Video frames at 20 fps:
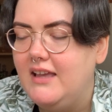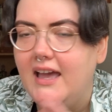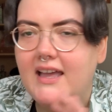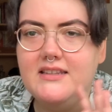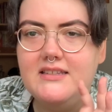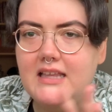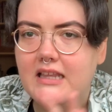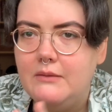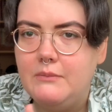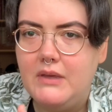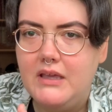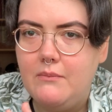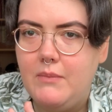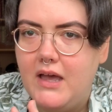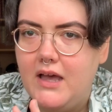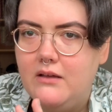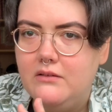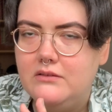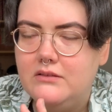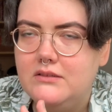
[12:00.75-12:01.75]
telling me
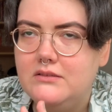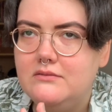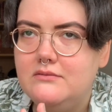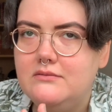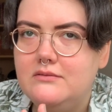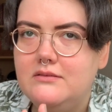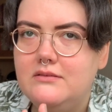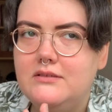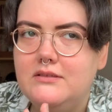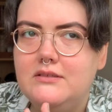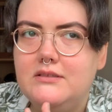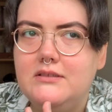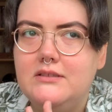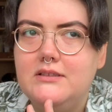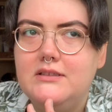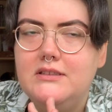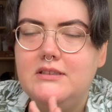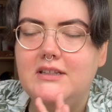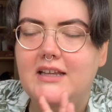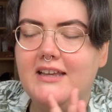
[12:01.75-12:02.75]
about
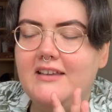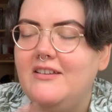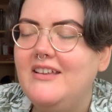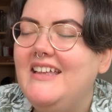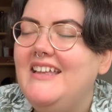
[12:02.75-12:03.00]
like